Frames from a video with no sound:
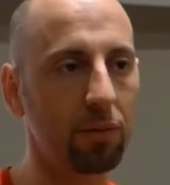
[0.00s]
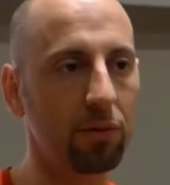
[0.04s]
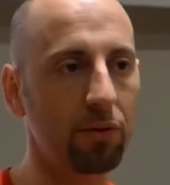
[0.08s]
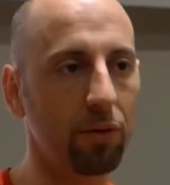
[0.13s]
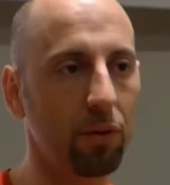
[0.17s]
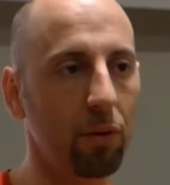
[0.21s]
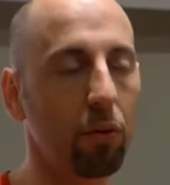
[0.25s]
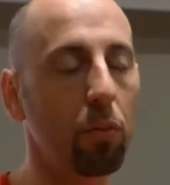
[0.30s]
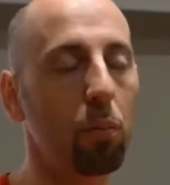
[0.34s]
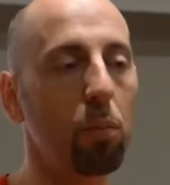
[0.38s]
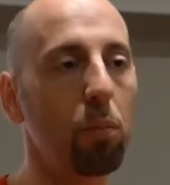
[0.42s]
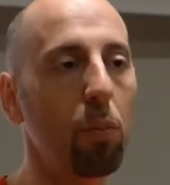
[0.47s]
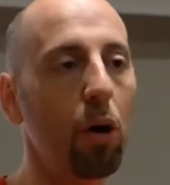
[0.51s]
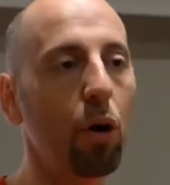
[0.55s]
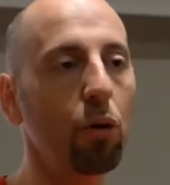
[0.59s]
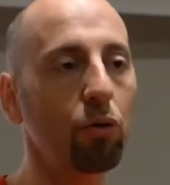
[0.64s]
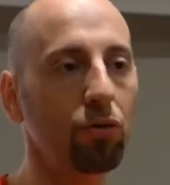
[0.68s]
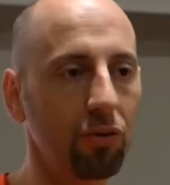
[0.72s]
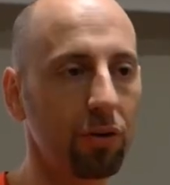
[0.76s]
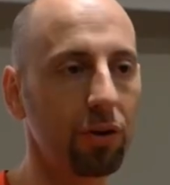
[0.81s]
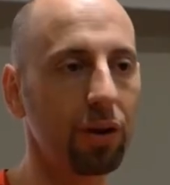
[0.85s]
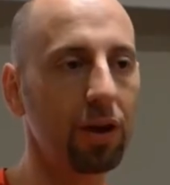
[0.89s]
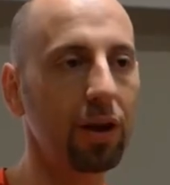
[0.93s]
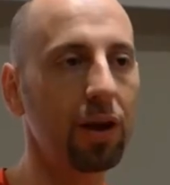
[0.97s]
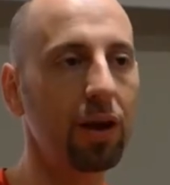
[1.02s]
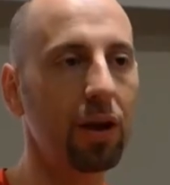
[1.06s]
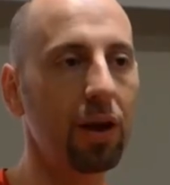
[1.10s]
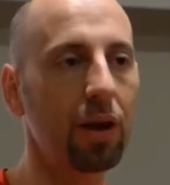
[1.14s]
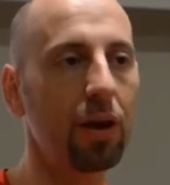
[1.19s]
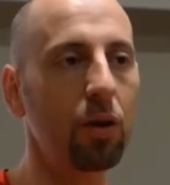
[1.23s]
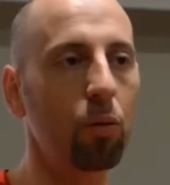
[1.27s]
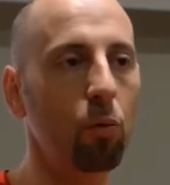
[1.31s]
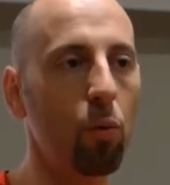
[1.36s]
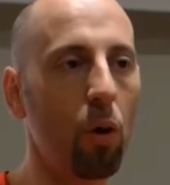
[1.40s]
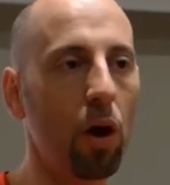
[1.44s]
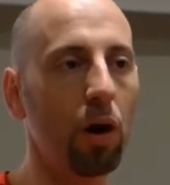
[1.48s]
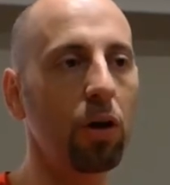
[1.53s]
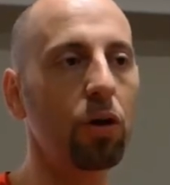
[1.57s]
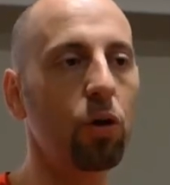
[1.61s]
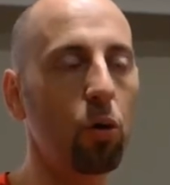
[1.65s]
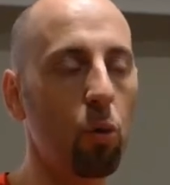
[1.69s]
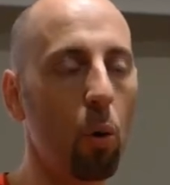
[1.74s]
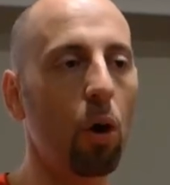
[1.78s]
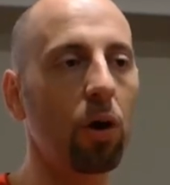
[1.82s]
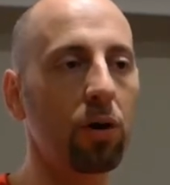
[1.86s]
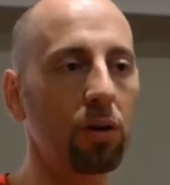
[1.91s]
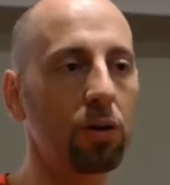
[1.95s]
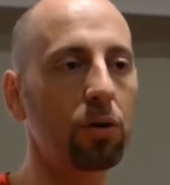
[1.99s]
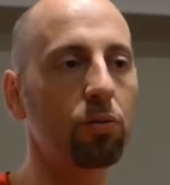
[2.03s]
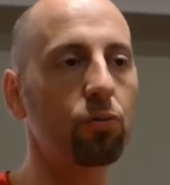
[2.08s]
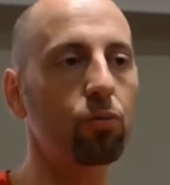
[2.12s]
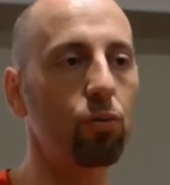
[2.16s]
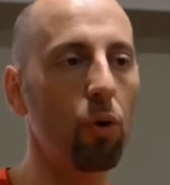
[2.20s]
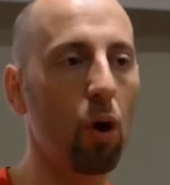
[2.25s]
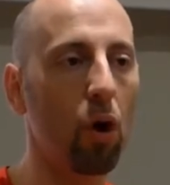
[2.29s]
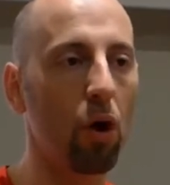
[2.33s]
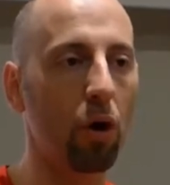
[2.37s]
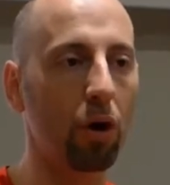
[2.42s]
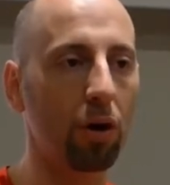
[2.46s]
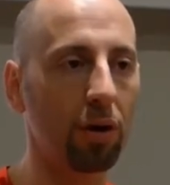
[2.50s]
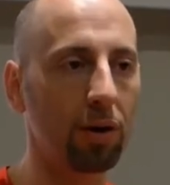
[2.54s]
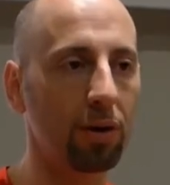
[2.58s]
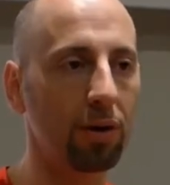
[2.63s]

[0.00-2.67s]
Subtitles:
So mostly 1/4 wrong.